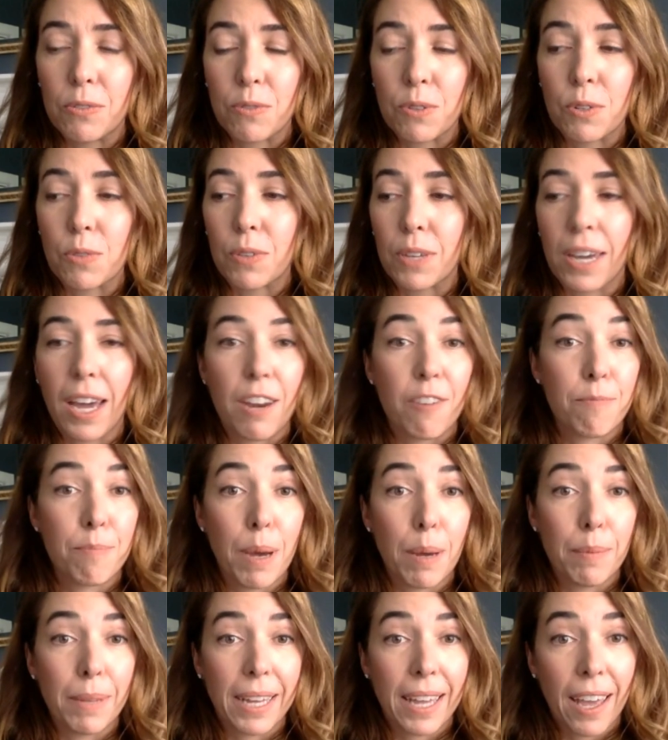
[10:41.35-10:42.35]
through the kind of
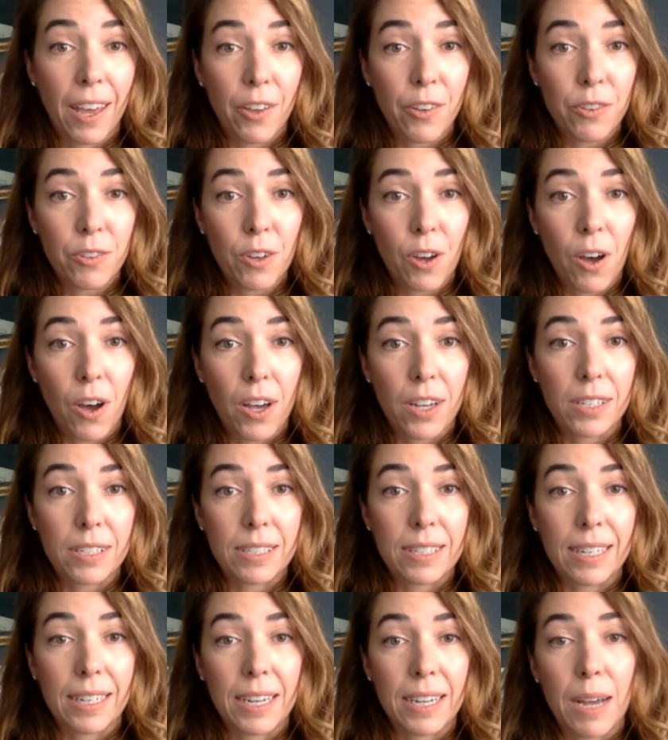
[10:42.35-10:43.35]
public health costs
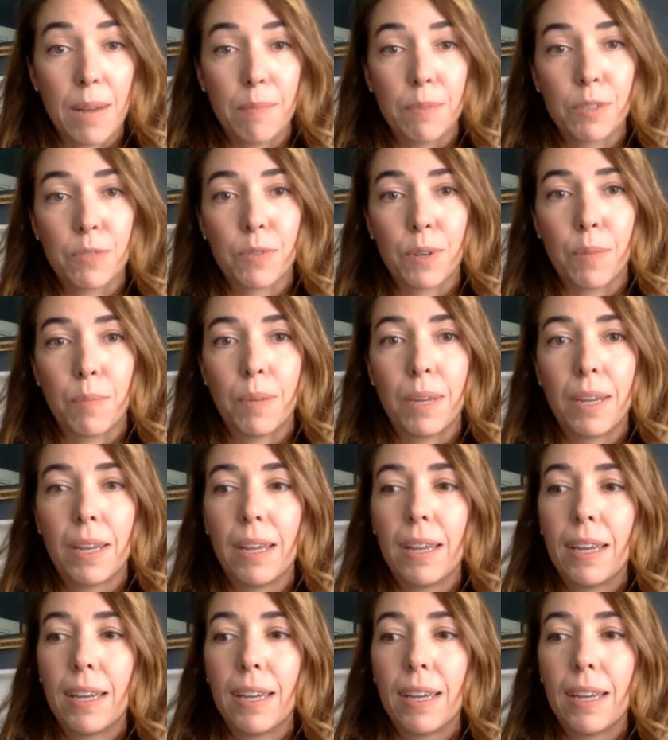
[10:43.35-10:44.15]
that comes from